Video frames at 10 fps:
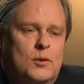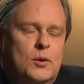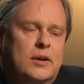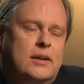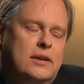
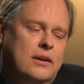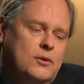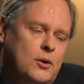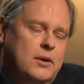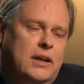you're
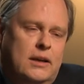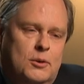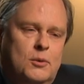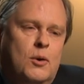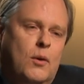turnkey.
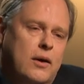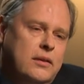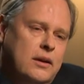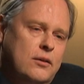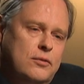You go
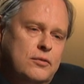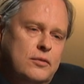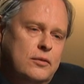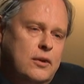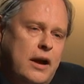out there
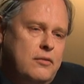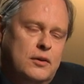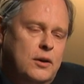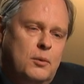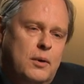to
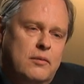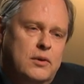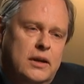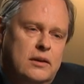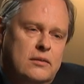Africa or wherever
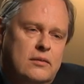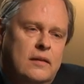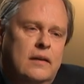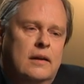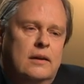it is.
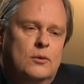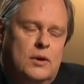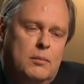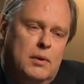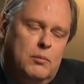You
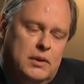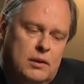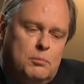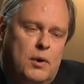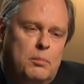come in with
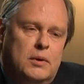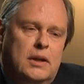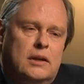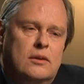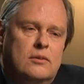the proper
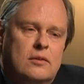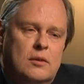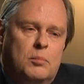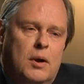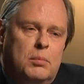technicians,
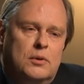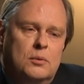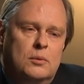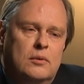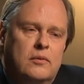the proper
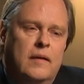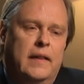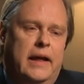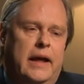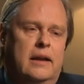tools.
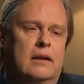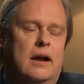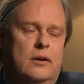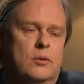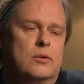And
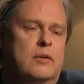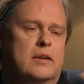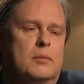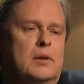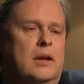I know you've
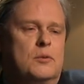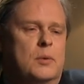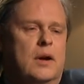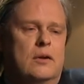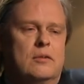got something like
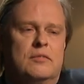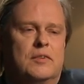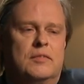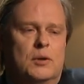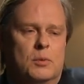
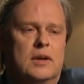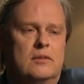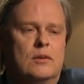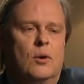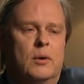350
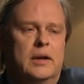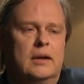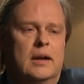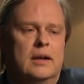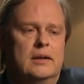rigs
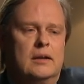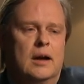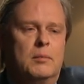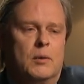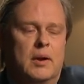going at any
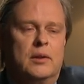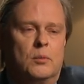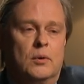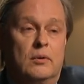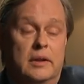time and around the
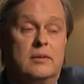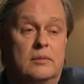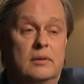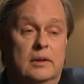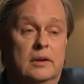world.
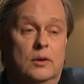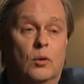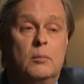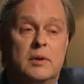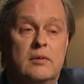It's
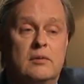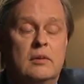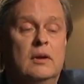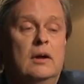enormous.